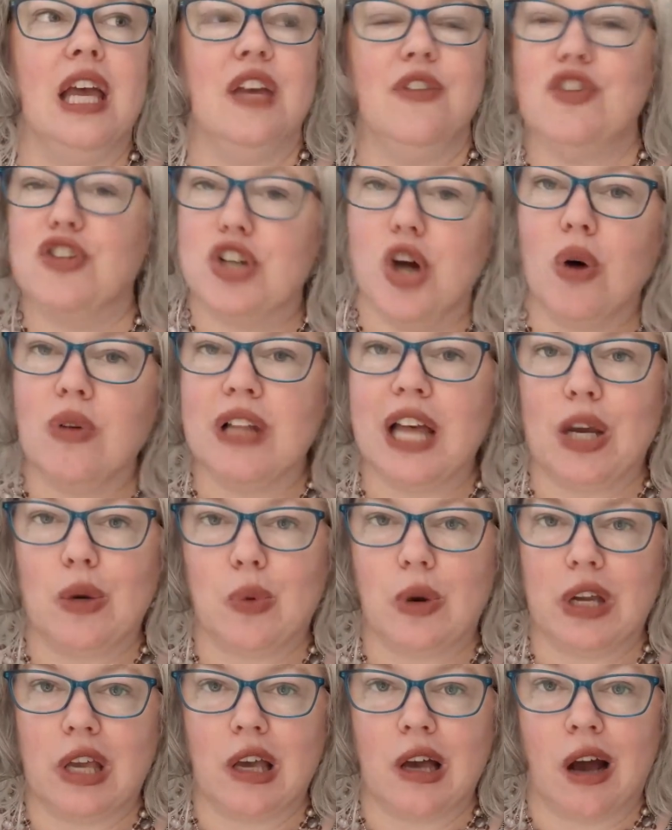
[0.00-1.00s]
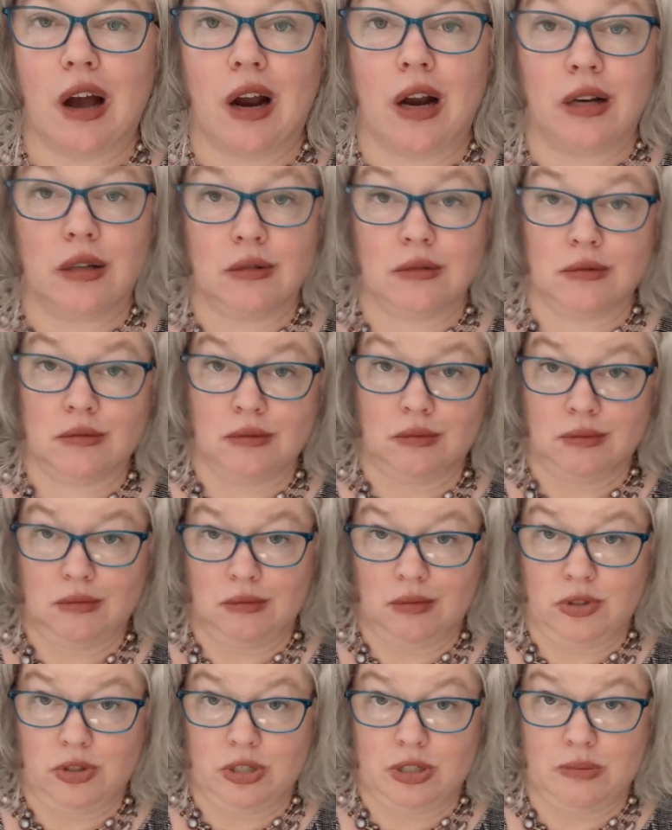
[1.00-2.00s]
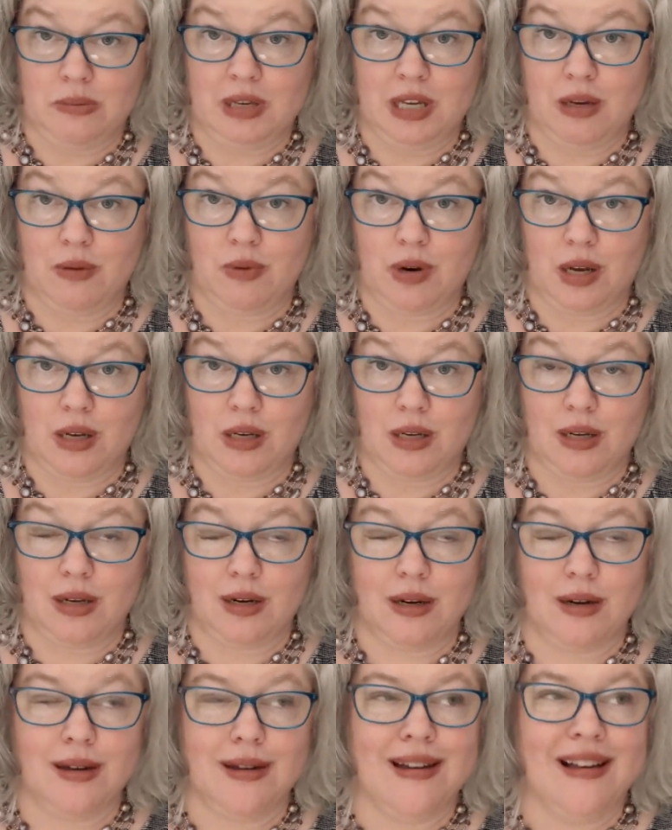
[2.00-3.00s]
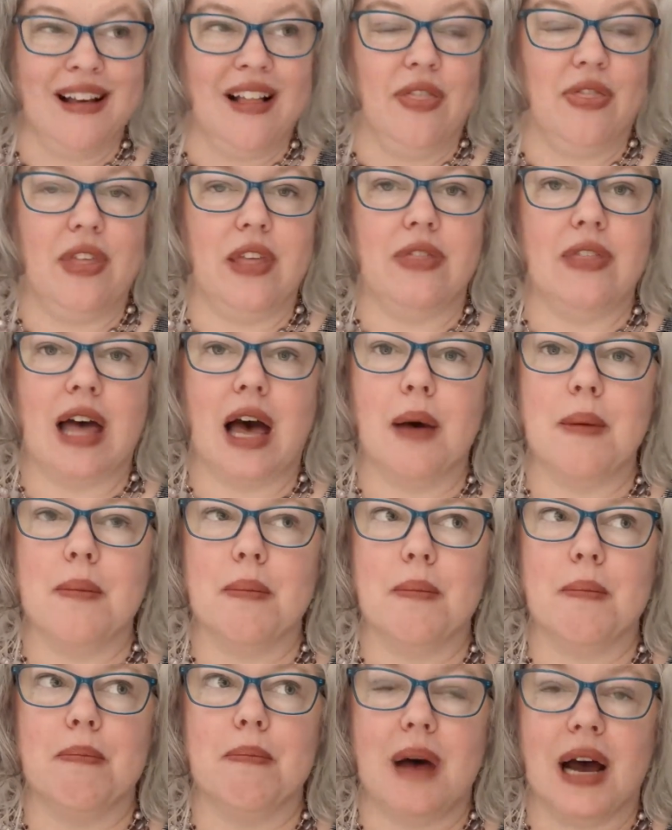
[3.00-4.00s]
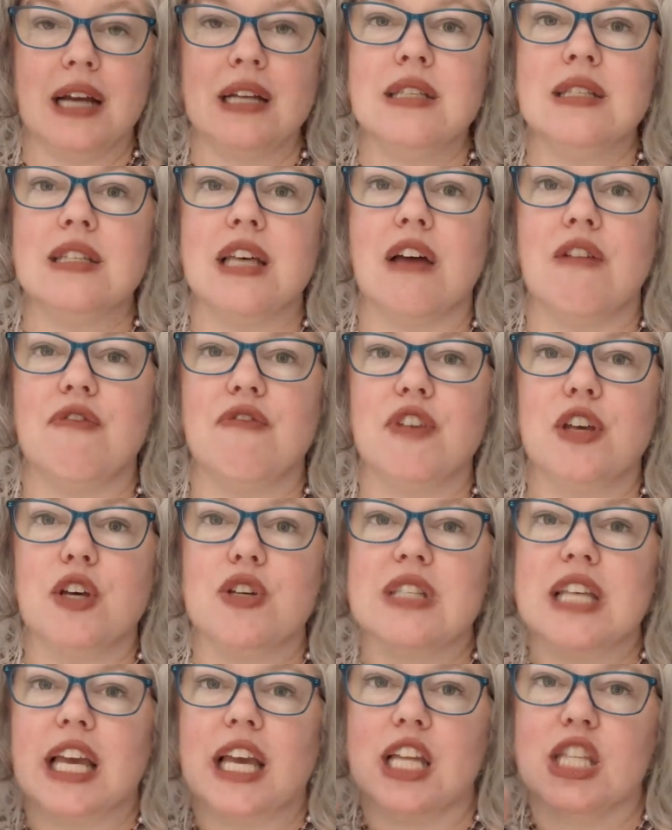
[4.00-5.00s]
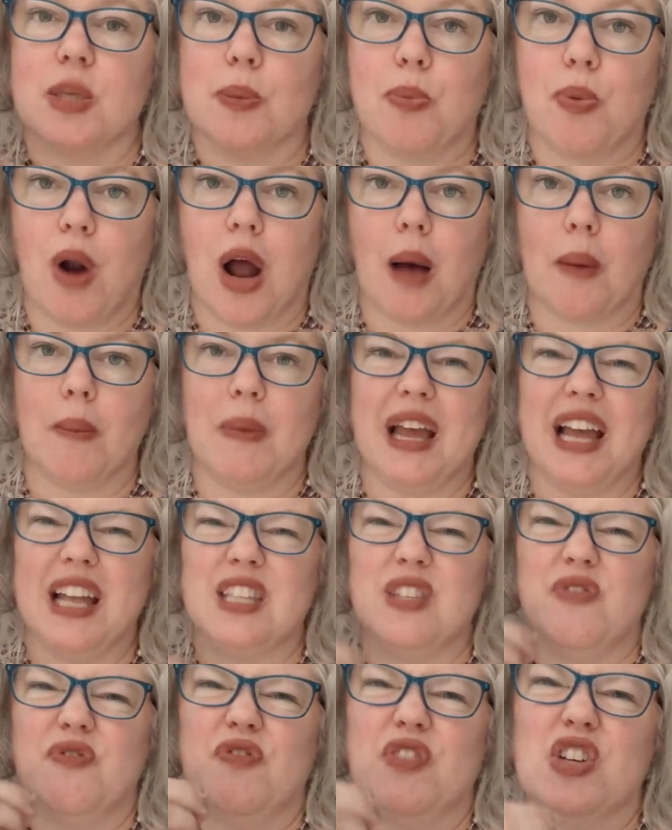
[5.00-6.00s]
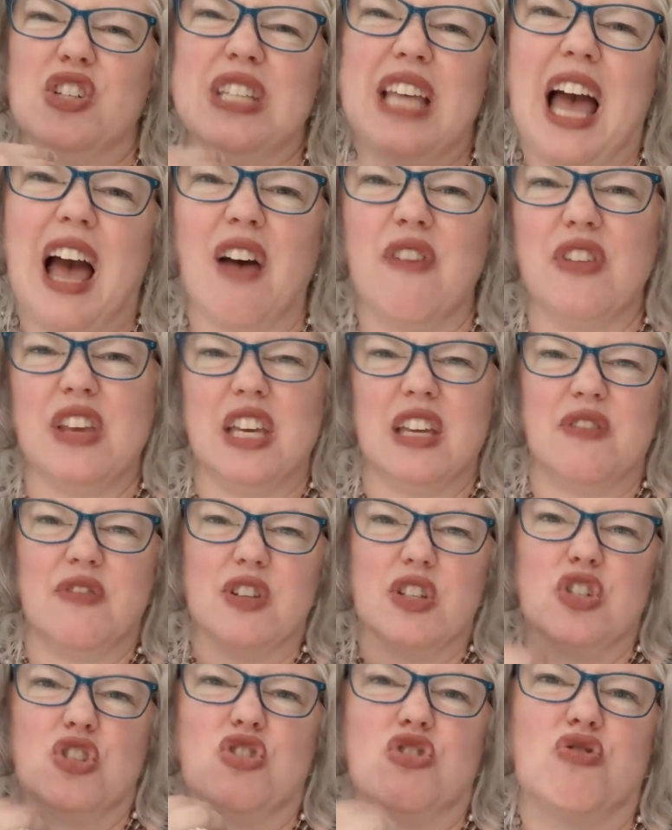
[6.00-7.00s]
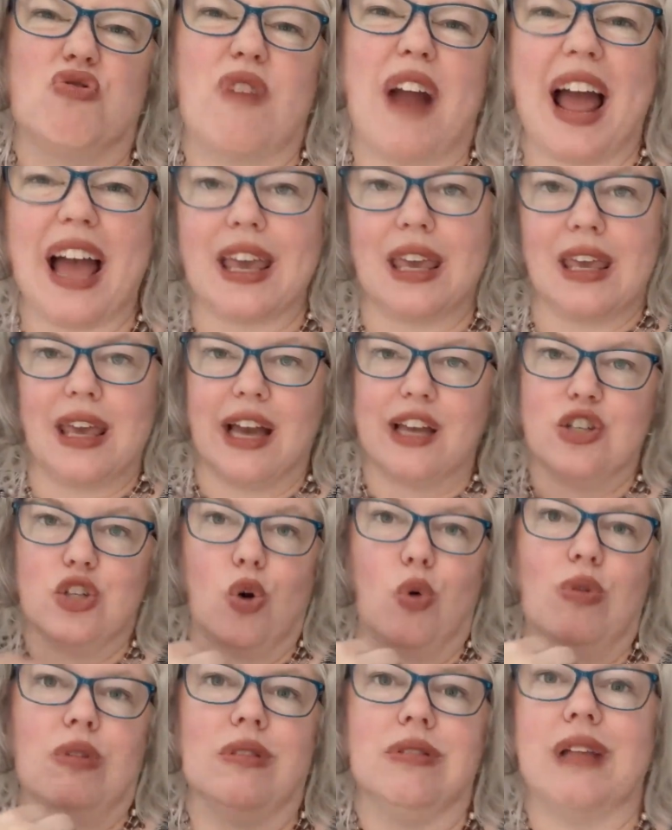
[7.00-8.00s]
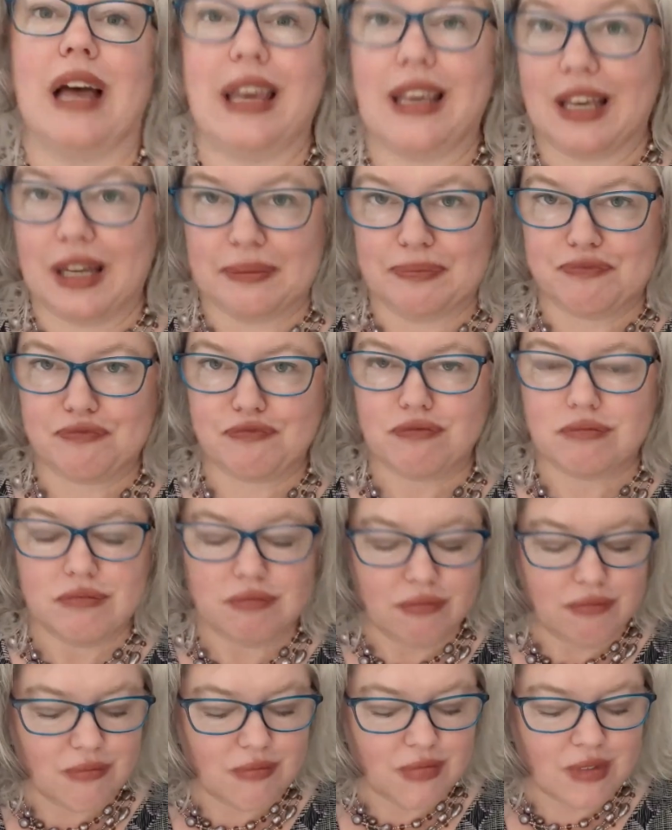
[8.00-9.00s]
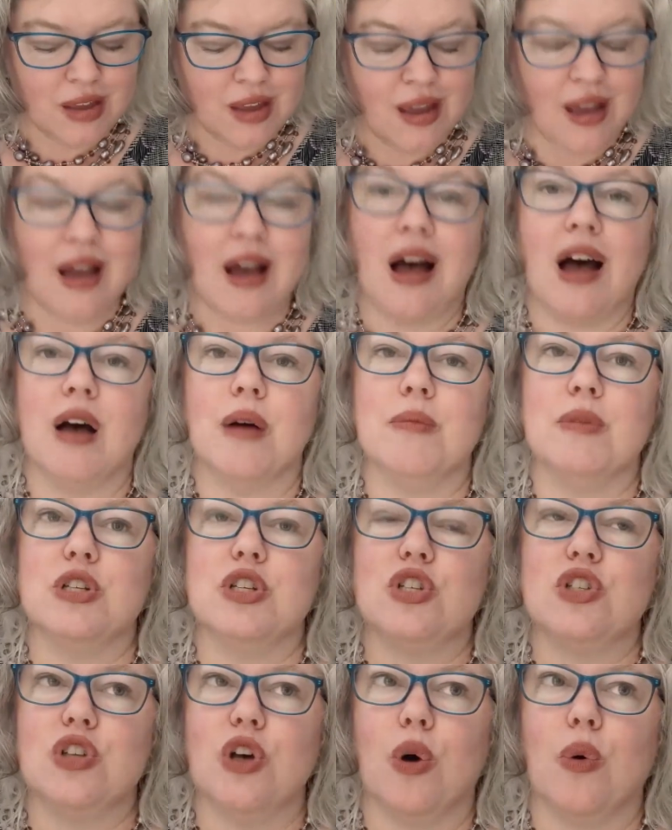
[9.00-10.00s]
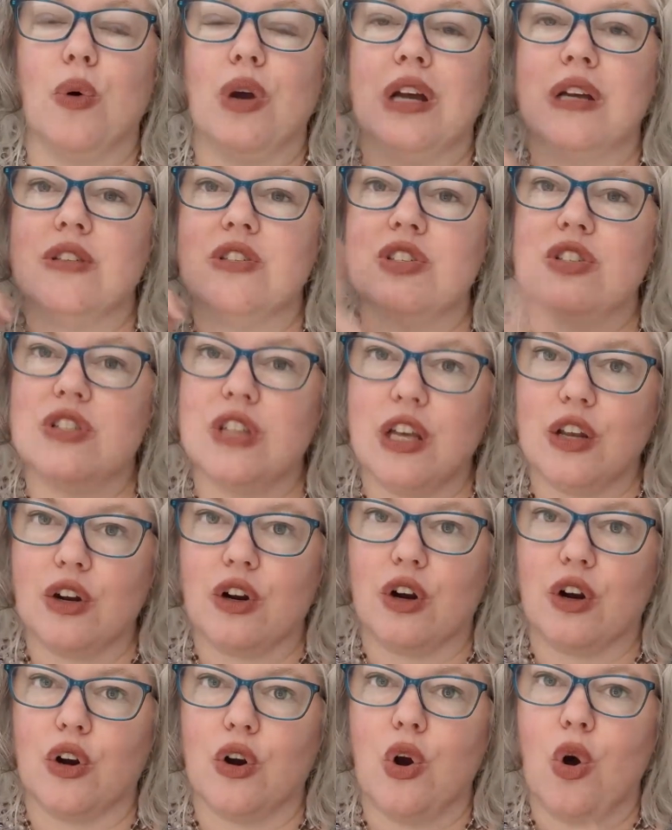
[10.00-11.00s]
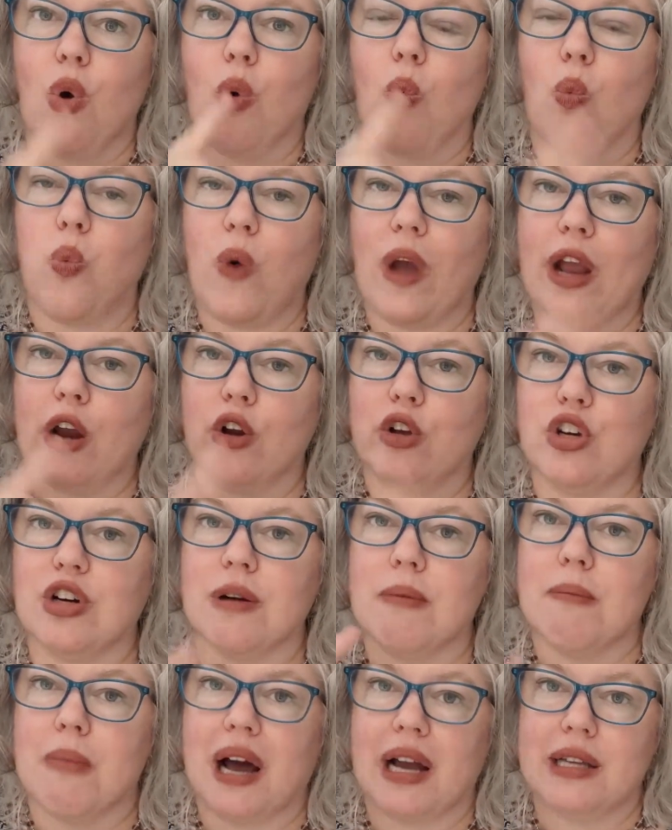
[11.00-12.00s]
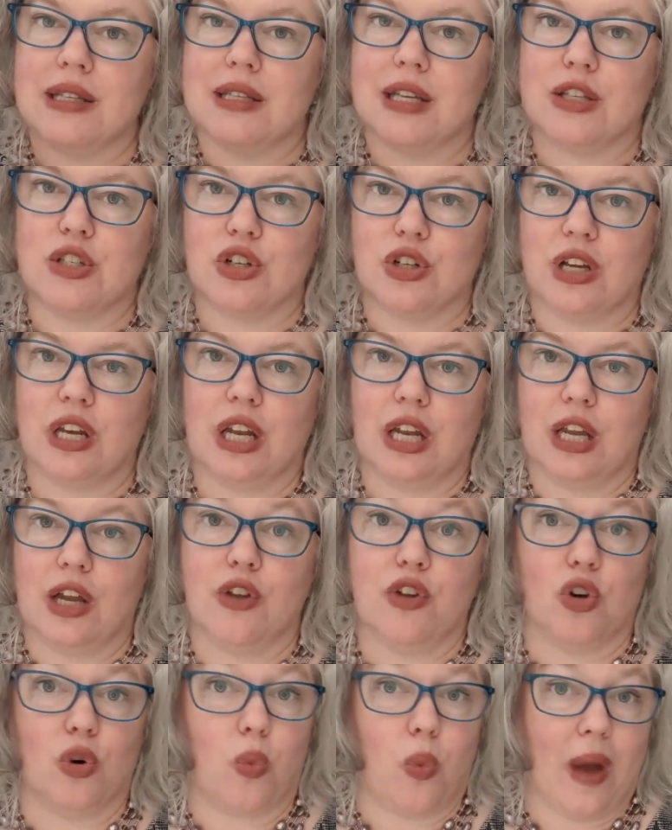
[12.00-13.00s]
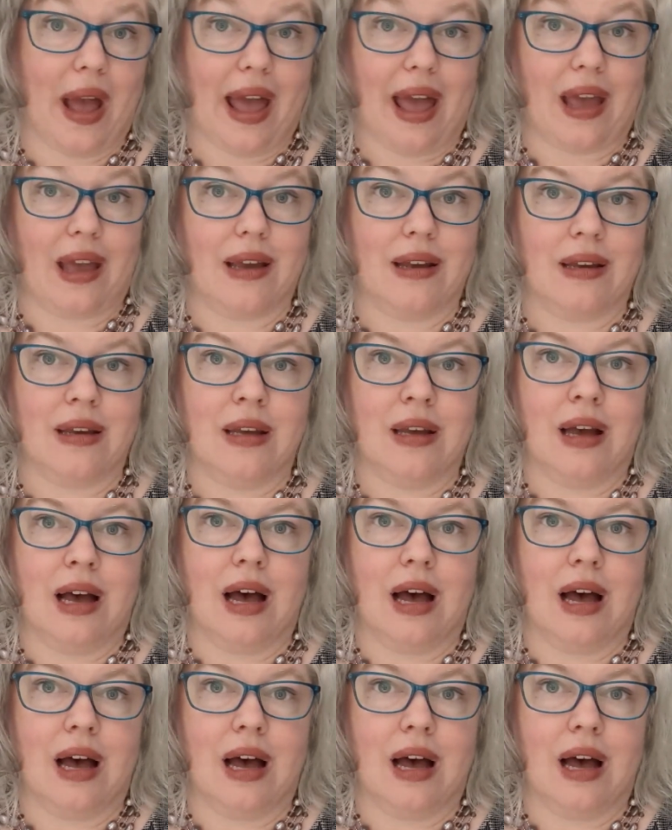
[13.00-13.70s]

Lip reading: If you don't like working hard, which is me right here, then that mindset feels like it's a problem. It feels heavy. It feels draggy. I don't like it. So consider where your mindsets are getting in your way.